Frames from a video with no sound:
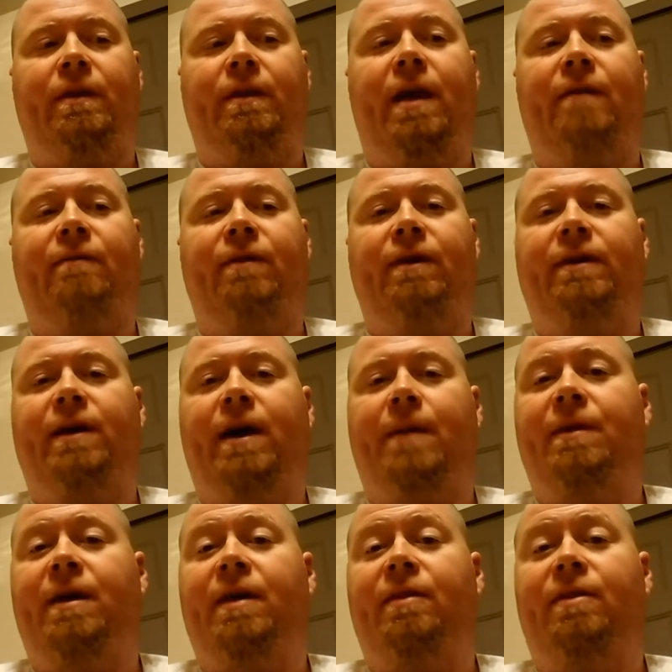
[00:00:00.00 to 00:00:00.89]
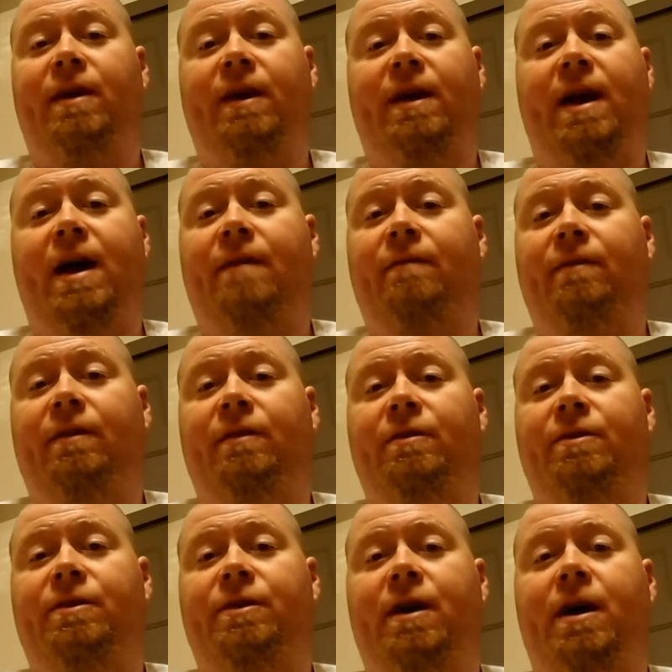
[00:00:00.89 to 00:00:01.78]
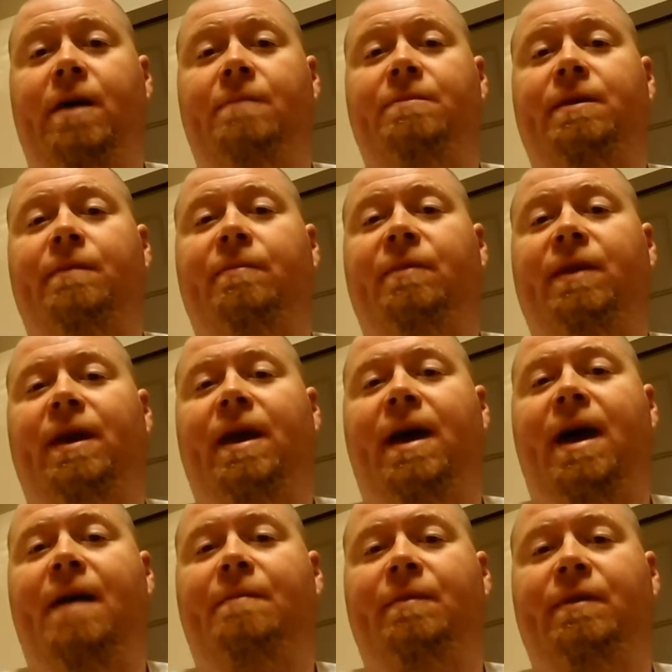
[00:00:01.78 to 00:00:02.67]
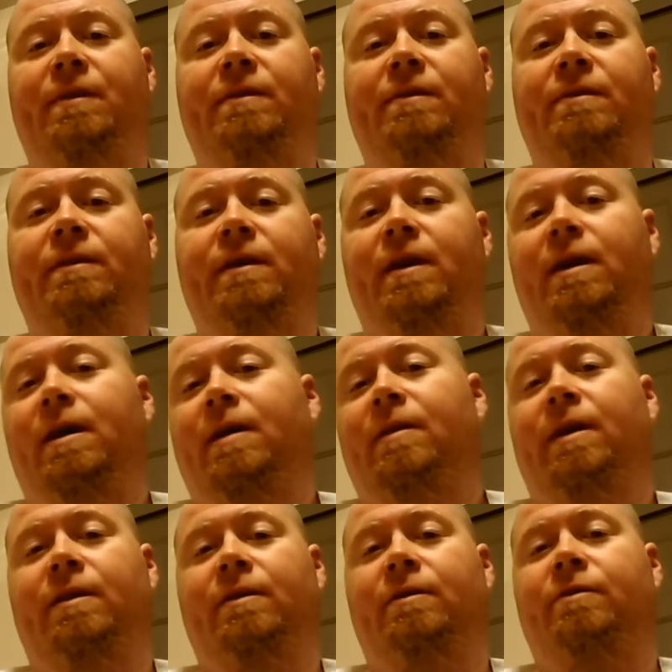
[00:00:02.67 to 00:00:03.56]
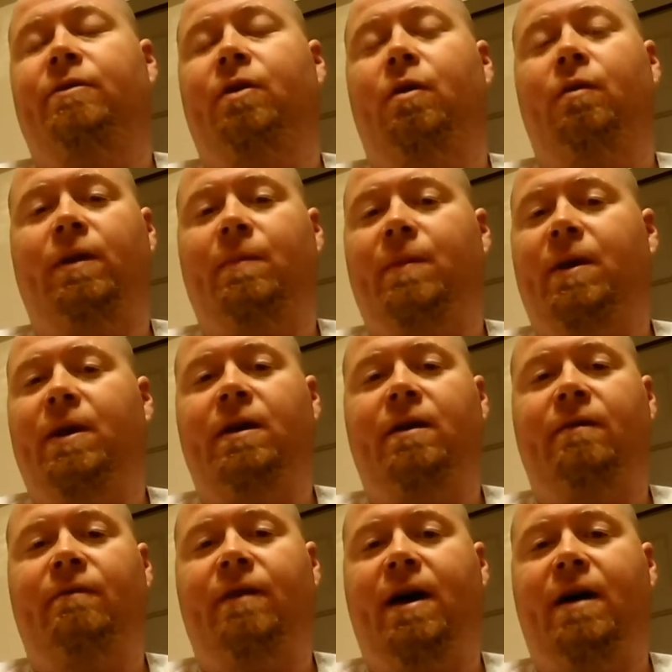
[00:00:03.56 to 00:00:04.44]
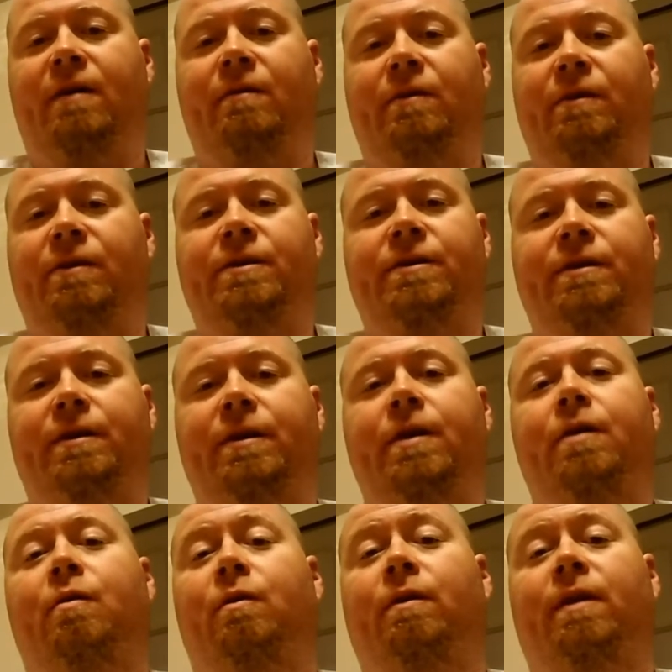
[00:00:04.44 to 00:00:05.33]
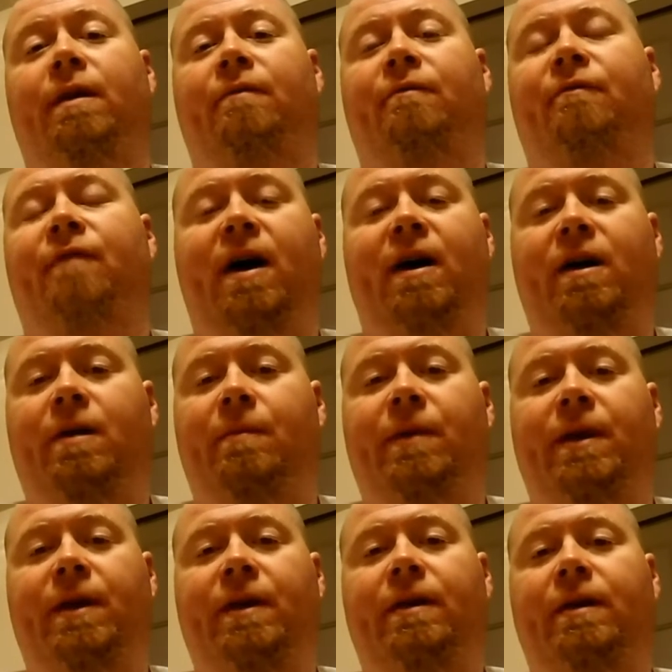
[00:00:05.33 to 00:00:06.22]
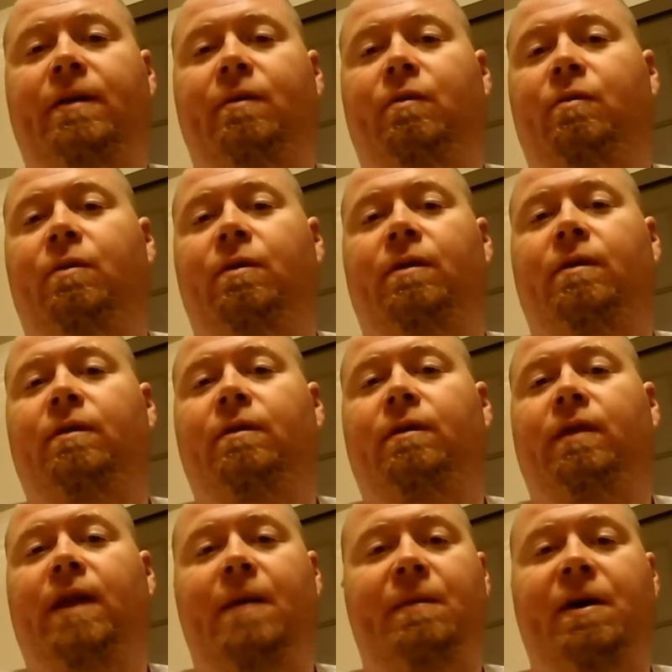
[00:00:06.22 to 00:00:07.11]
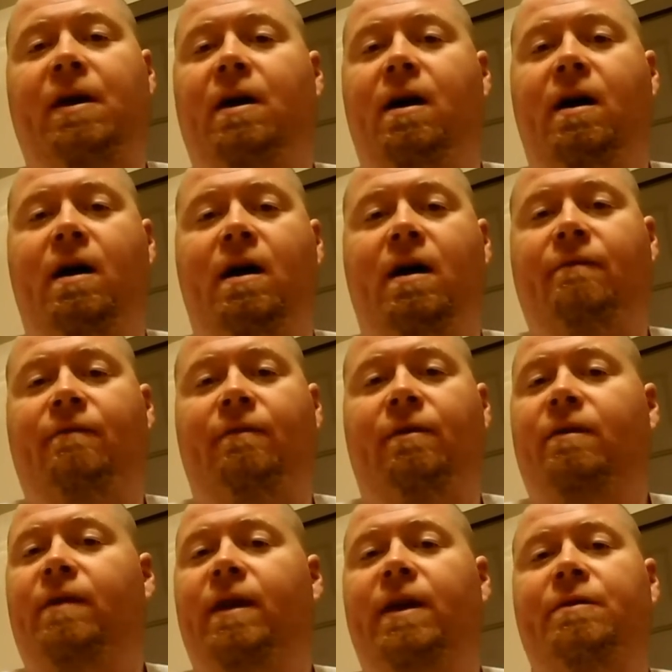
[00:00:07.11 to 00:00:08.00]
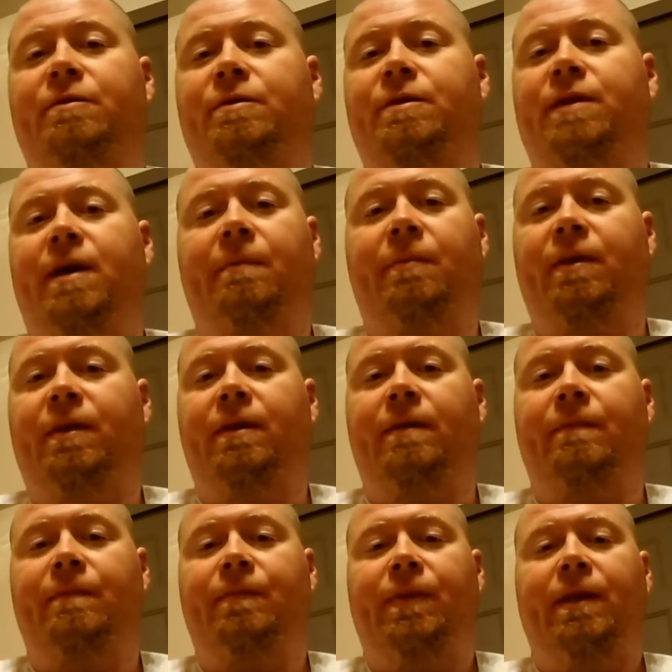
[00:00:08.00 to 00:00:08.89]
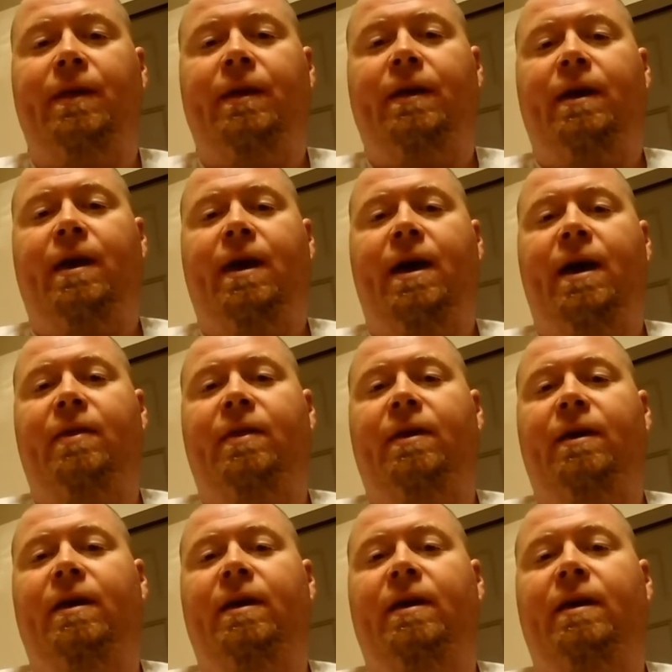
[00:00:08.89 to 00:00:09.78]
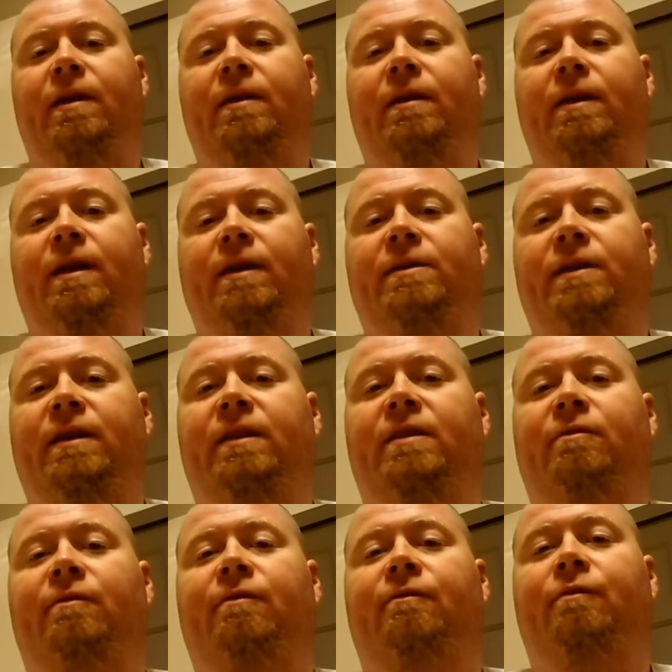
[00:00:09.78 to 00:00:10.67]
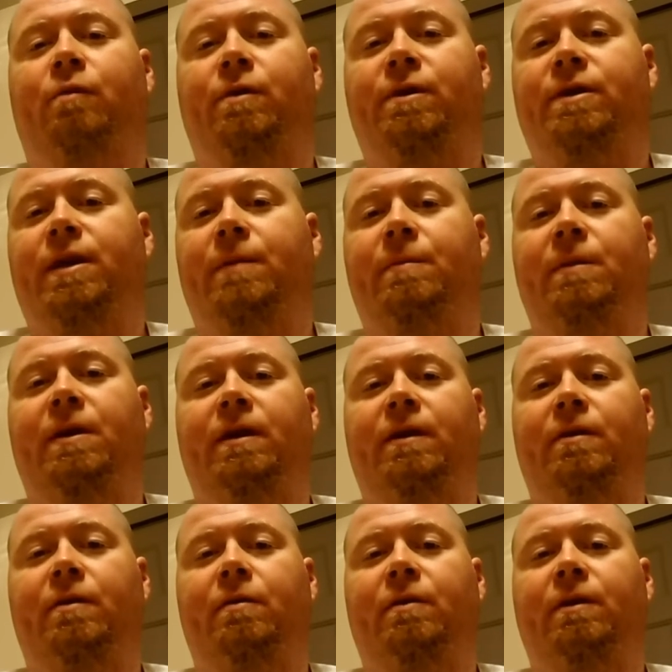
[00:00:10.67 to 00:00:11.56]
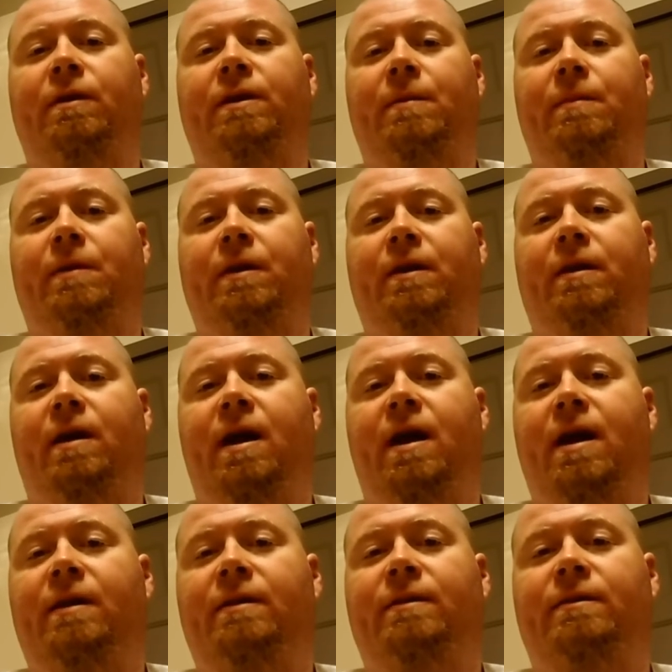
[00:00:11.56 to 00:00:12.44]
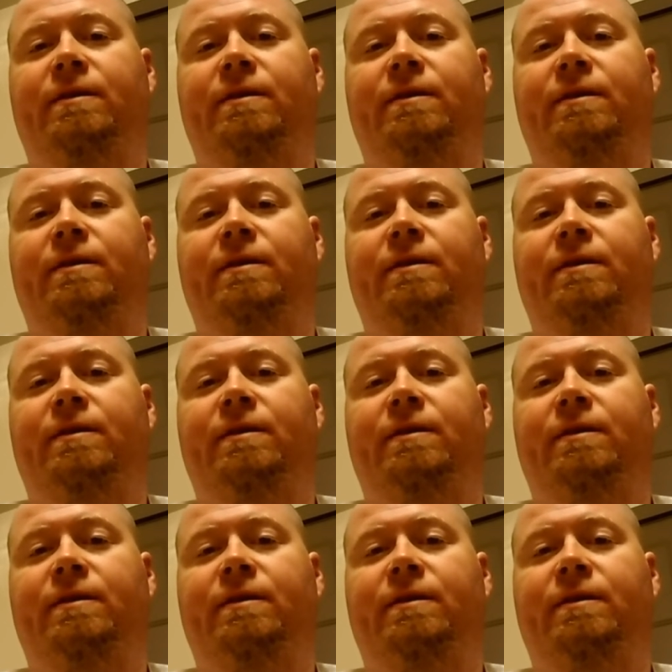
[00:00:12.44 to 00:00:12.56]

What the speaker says: Every time that I think I have a good job, something happens. They either don't give me enough hours, or they fire me, or lay me off, or they do something. And then it's like they're forcing me to go to Democrat,